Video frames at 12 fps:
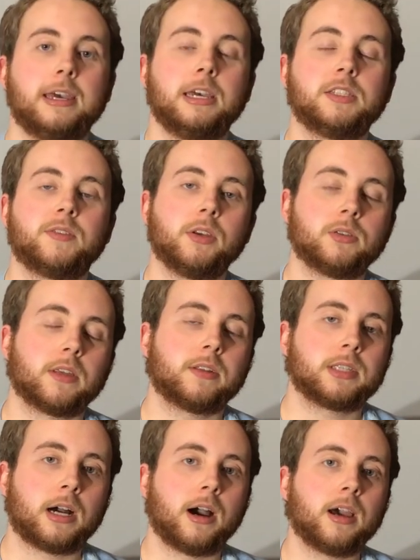His videos at the
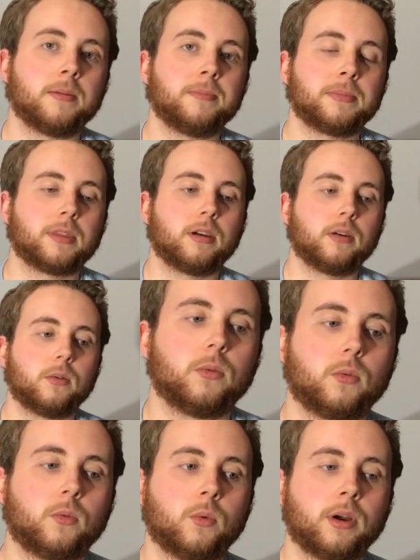time,
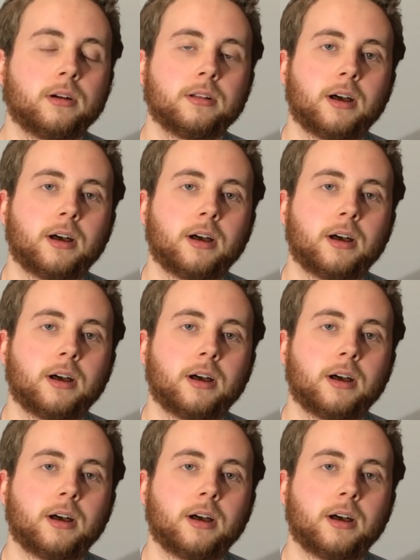well,